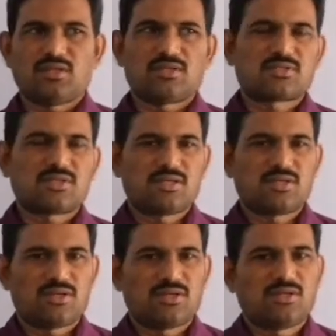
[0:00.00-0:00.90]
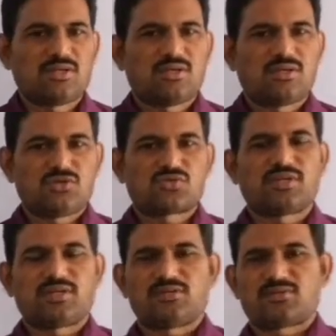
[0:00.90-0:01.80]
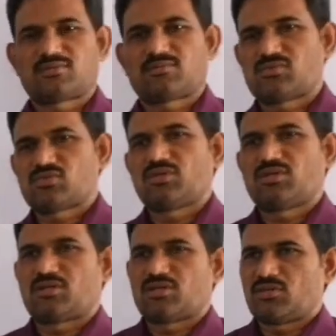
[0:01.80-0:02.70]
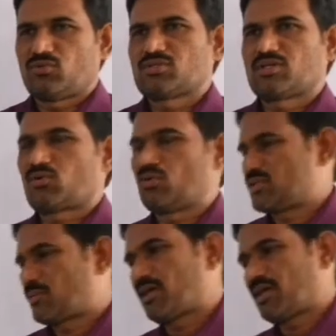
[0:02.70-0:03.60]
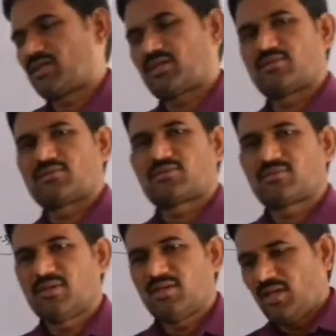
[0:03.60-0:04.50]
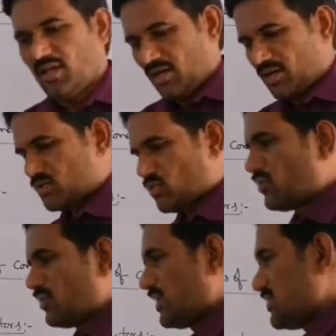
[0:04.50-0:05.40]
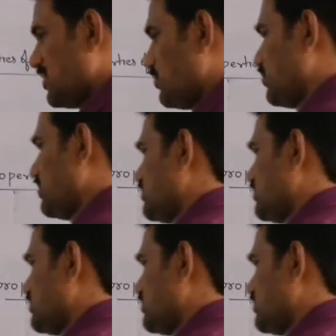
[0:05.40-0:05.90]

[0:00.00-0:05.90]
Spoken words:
say insulators. So then those are called semiconductors. And so now let us see about these